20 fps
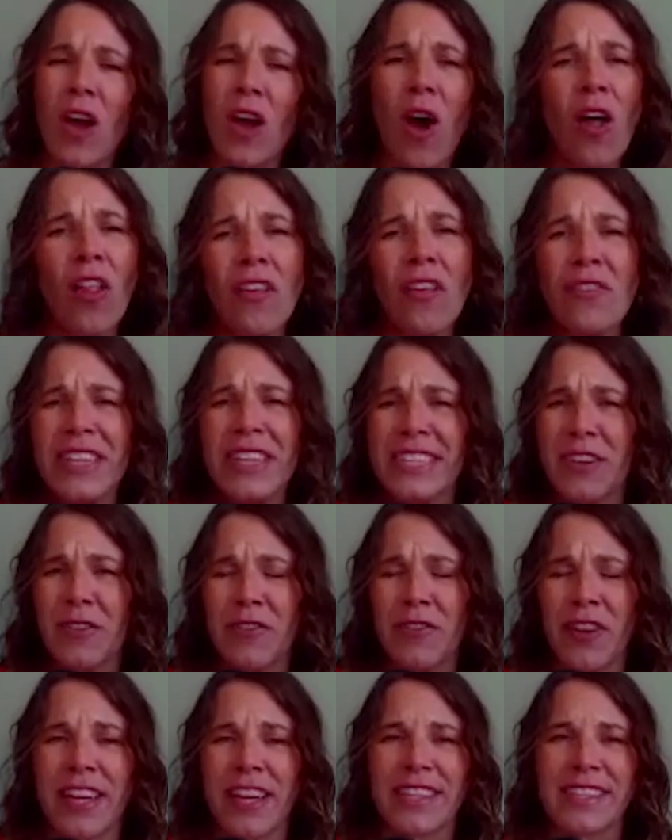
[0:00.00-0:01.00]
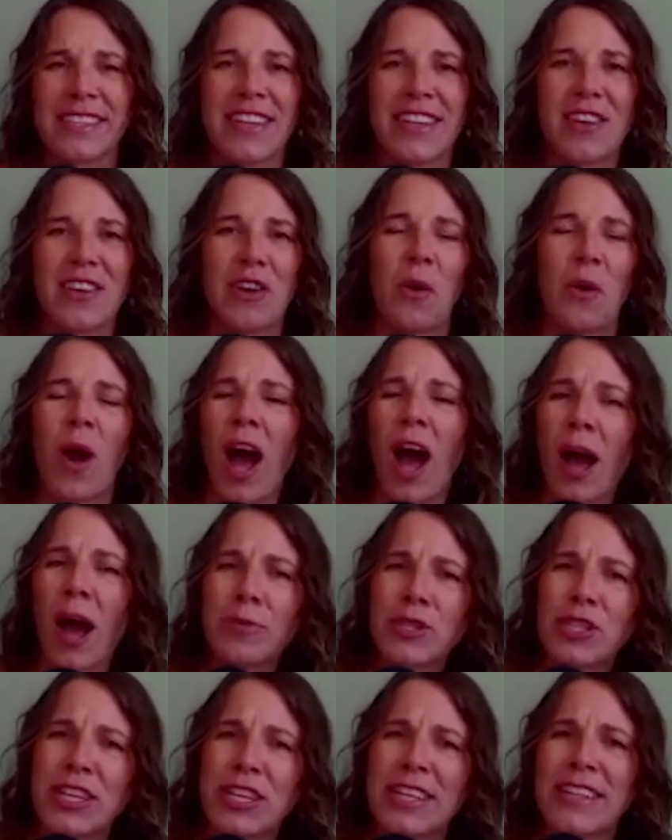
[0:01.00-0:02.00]
all of the different, you know,
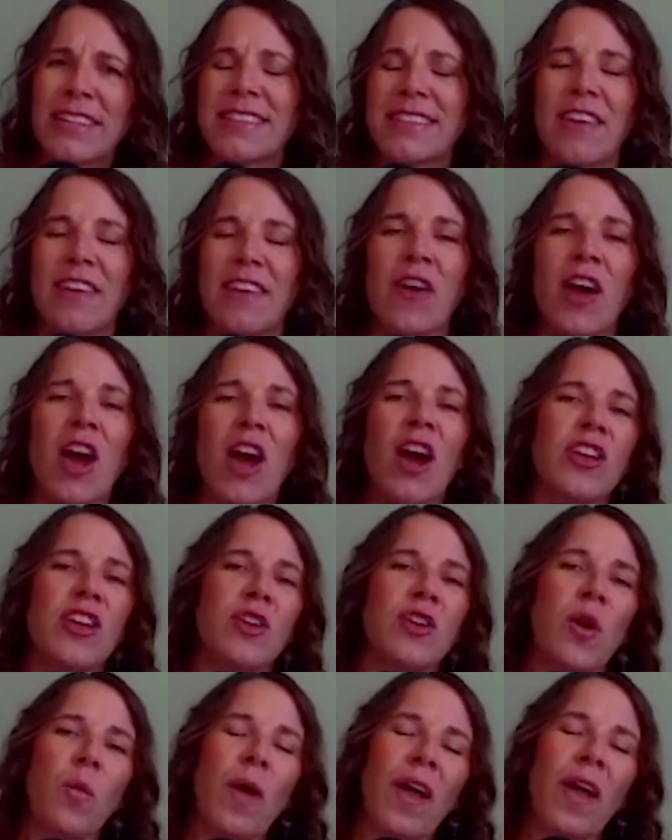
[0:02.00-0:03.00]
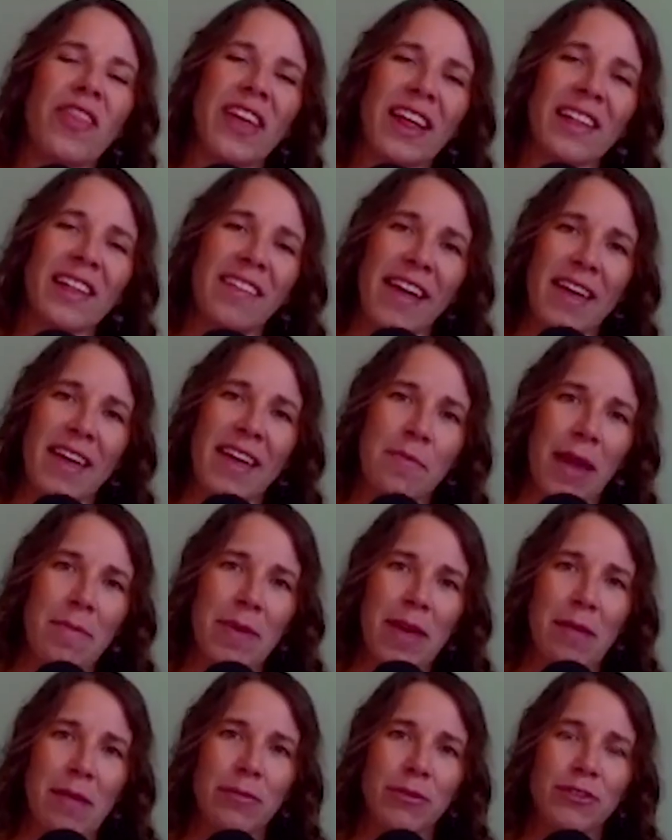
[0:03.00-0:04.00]
options of, you know, what the client
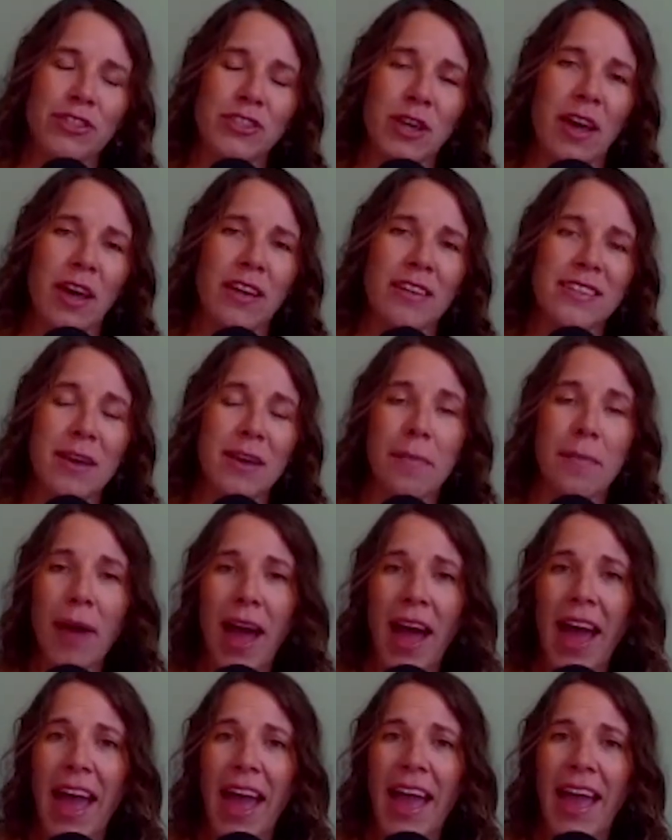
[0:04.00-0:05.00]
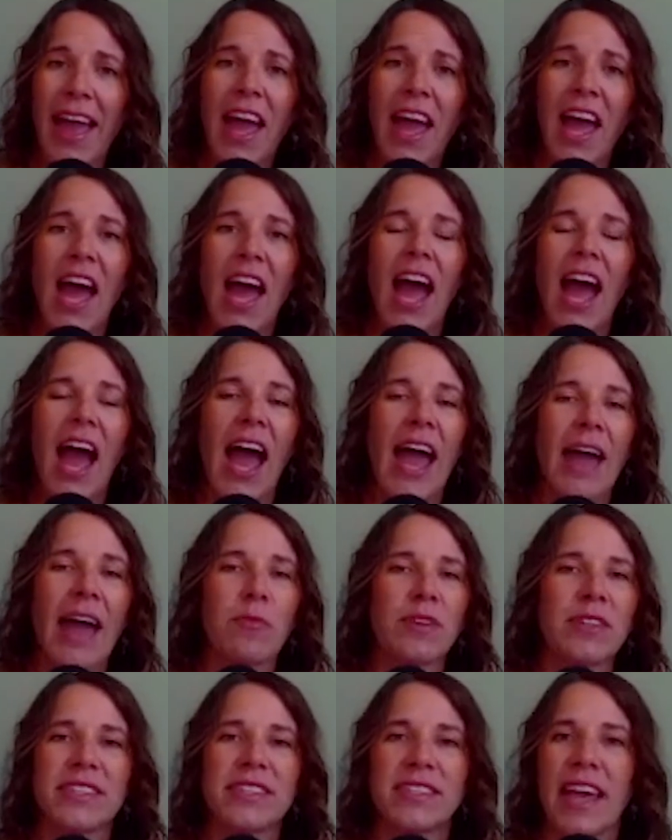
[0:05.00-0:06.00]
might be able to buy, I
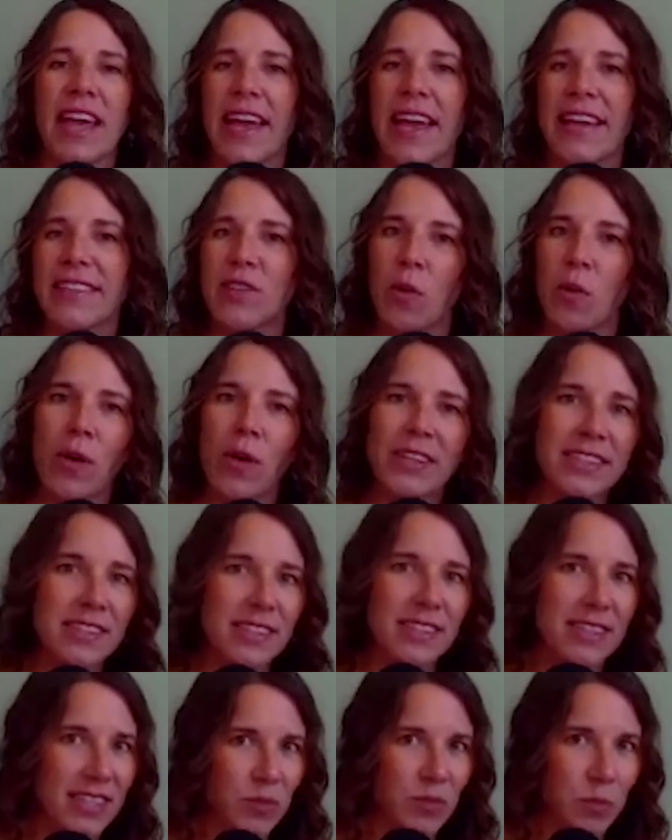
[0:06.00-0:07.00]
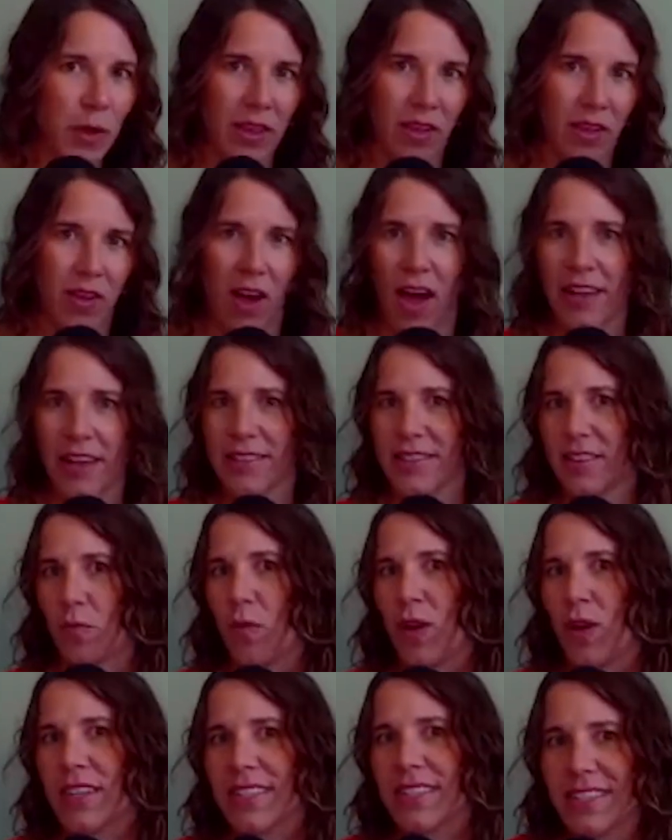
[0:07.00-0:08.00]
would say, so what does this one cost?
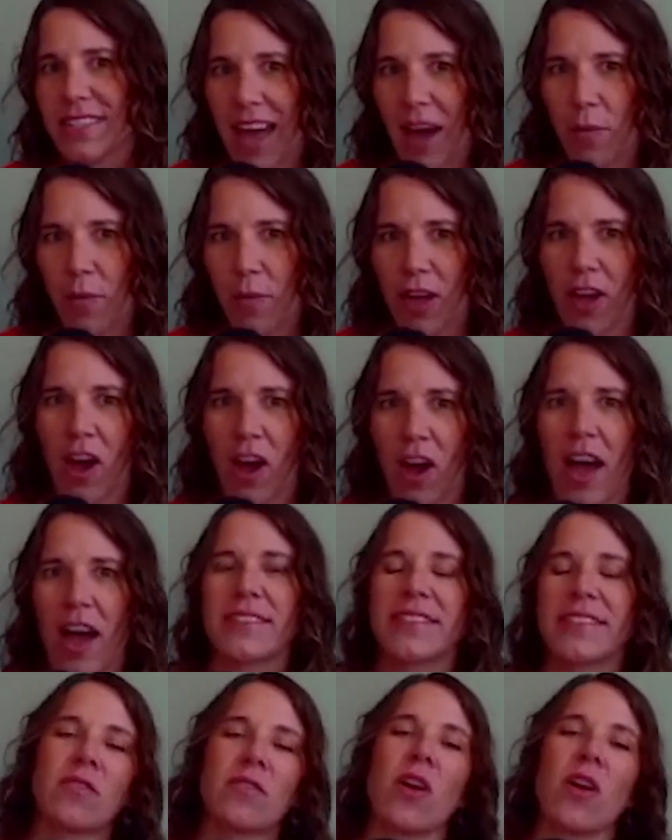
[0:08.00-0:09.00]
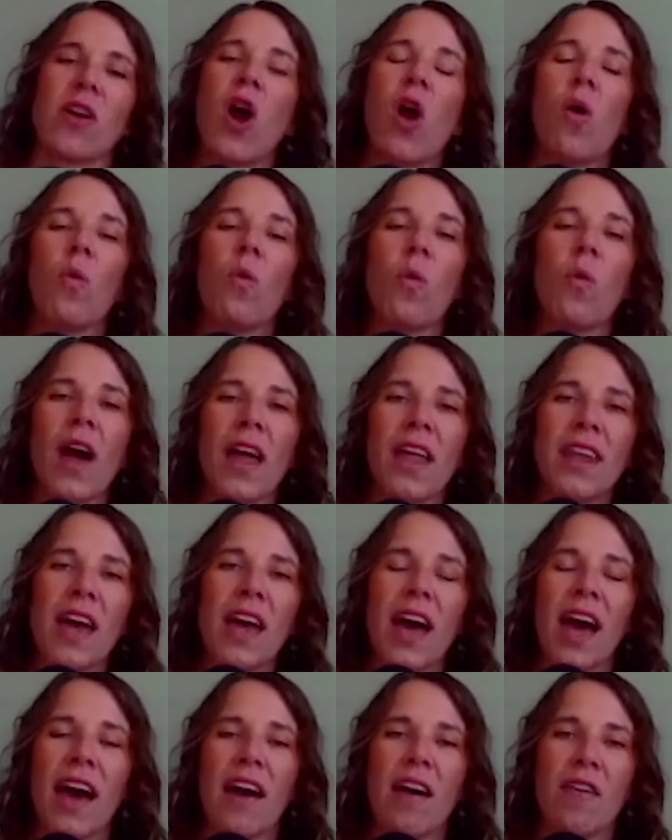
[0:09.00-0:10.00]
And what does that one cost? And one
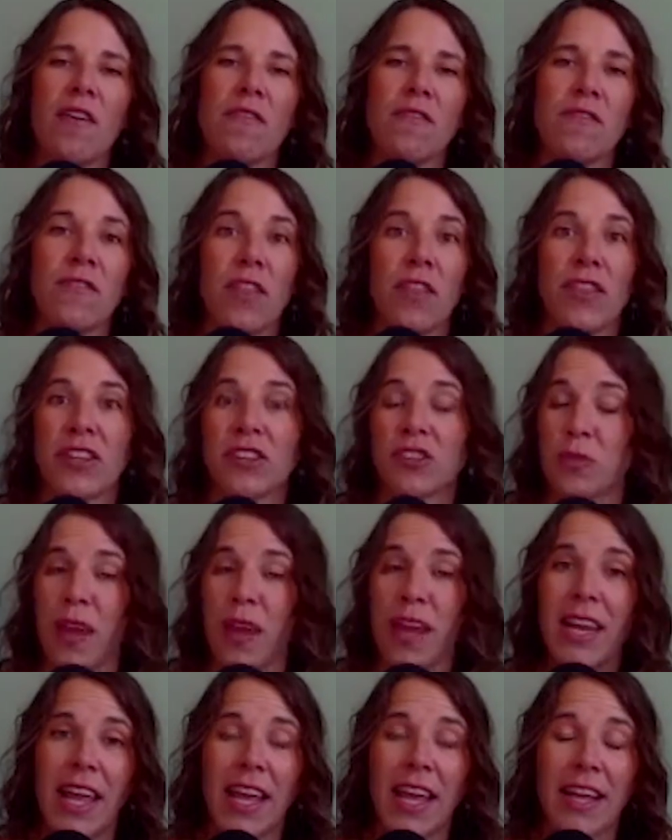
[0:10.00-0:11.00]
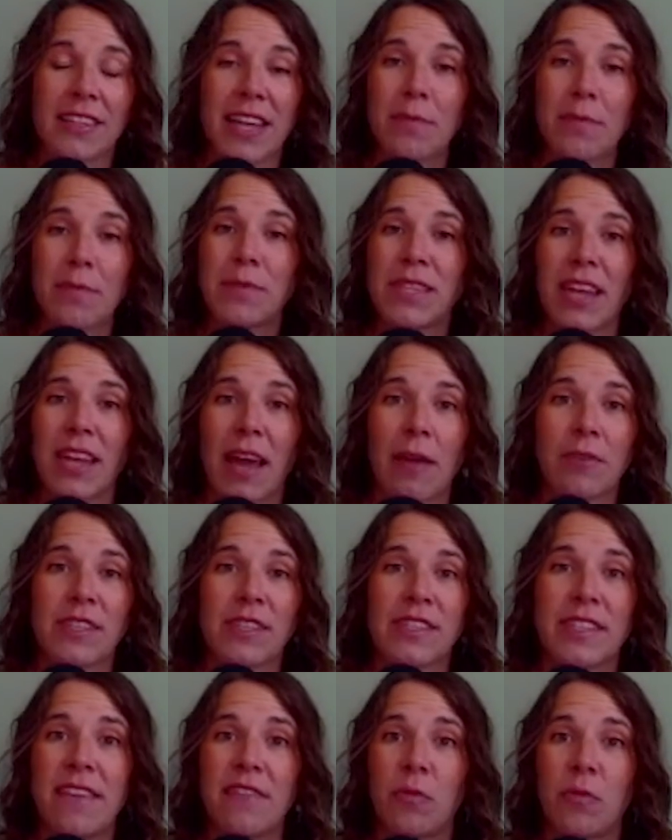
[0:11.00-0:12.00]
of the training tips that I
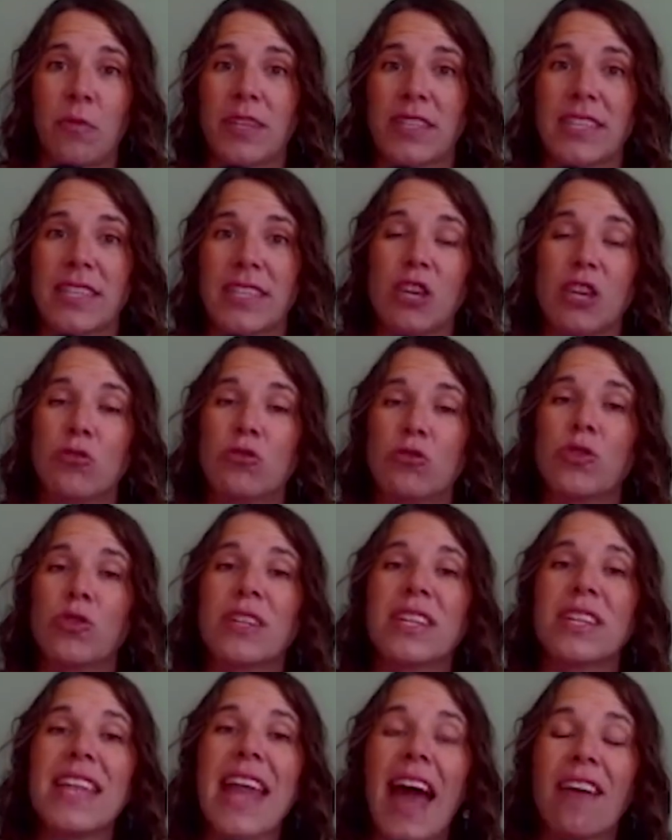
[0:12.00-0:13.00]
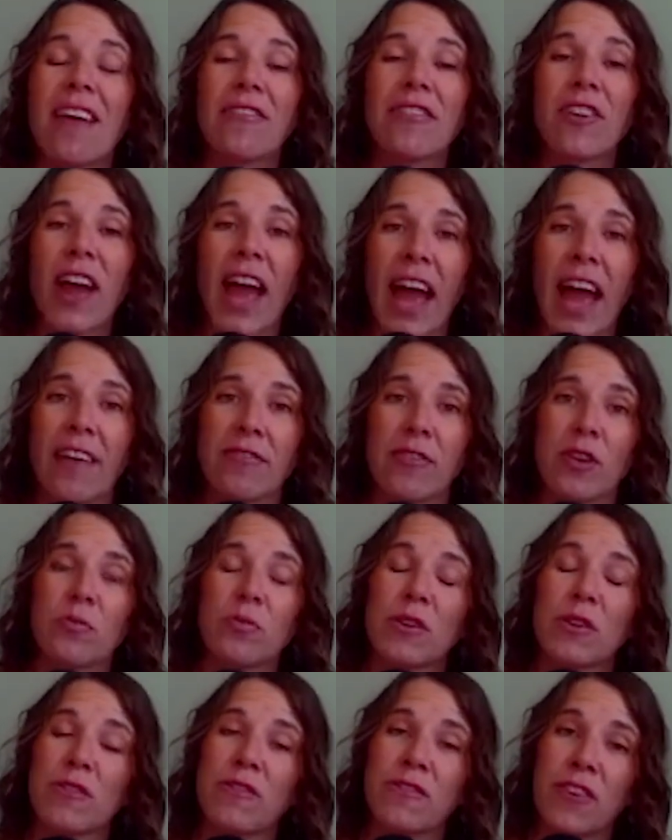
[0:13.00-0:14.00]
received was that you should never, ever
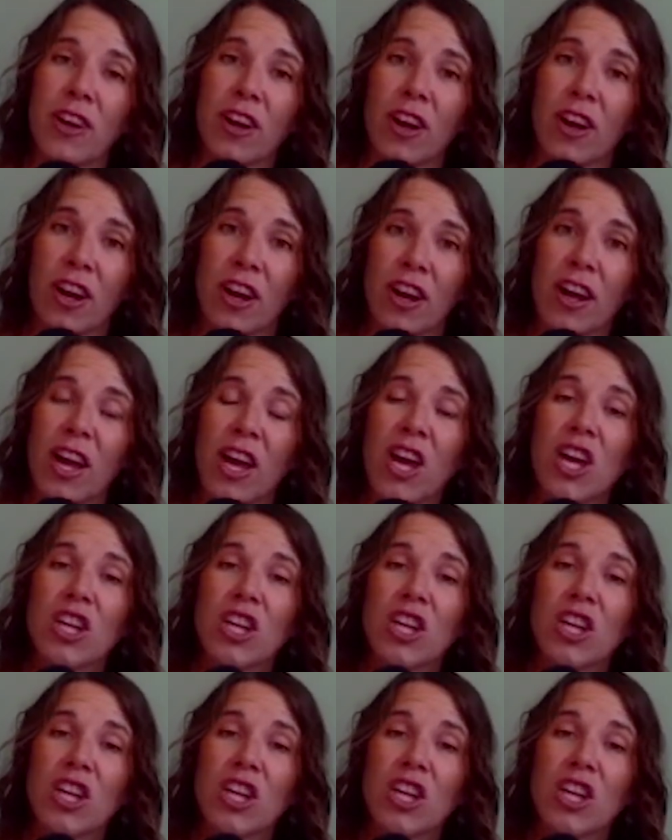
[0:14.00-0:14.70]
refer